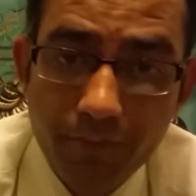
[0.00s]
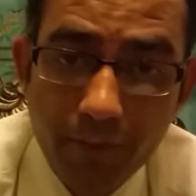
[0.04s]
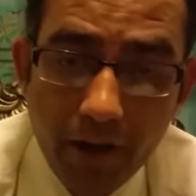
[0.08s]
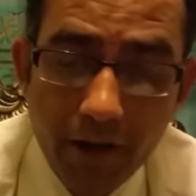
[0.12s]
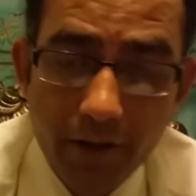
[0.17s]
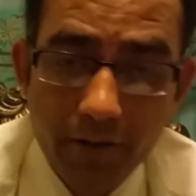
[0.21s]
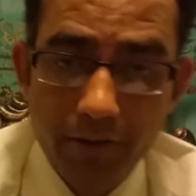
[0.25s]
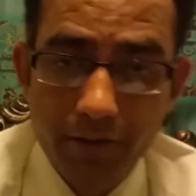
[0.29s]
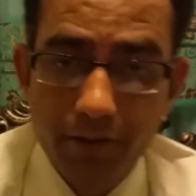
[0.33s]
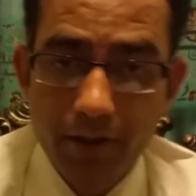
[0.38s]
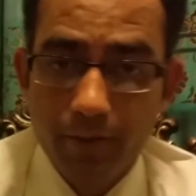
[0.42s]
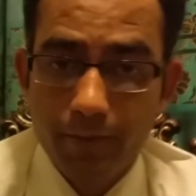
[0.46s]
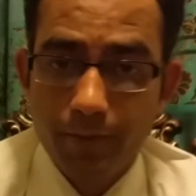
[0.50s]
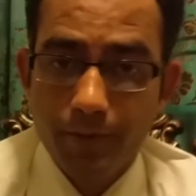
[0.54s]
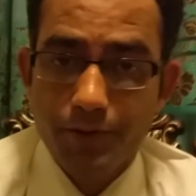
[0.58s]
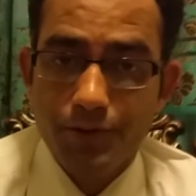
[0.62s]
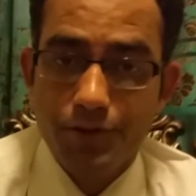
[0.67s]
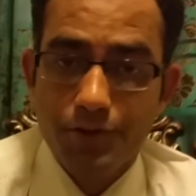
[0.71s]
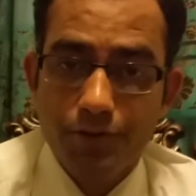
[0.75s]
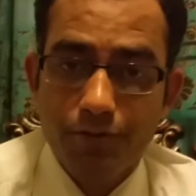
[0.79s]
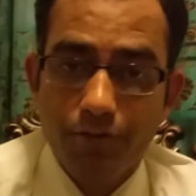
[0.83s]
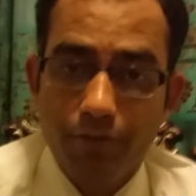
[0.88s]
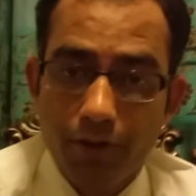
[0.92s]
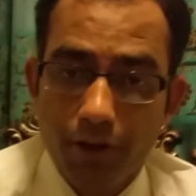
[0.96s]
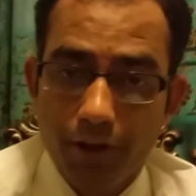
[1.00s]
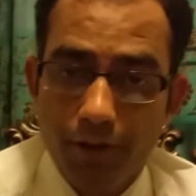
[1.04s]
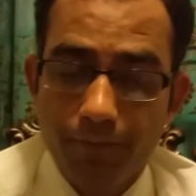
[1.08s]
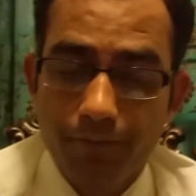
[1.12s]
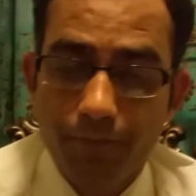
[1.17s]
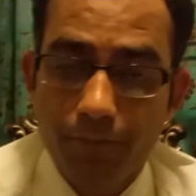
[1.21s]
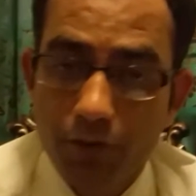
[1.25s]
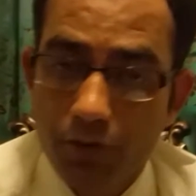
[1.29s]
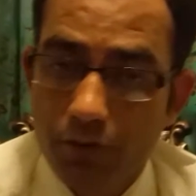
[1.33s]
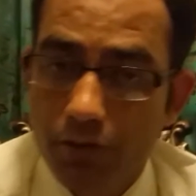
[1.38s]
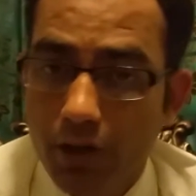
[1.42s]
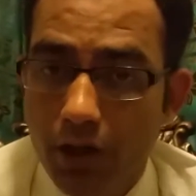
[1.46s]
Biochemistry.
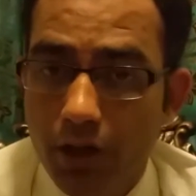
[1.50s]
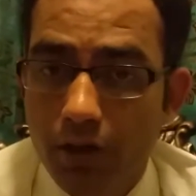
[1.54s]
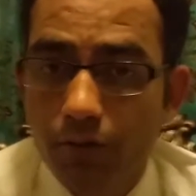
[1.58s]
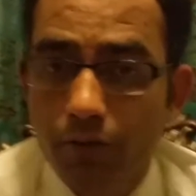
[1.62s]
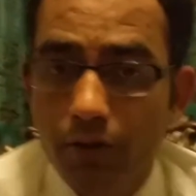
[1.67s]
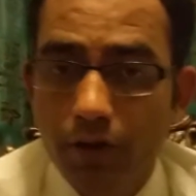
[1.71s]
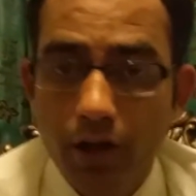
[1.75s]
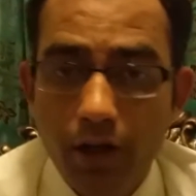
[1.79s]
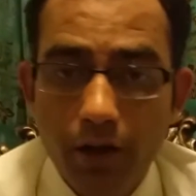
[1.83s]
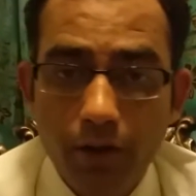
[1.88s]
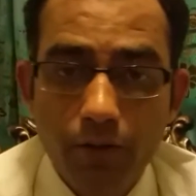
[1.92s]
Today we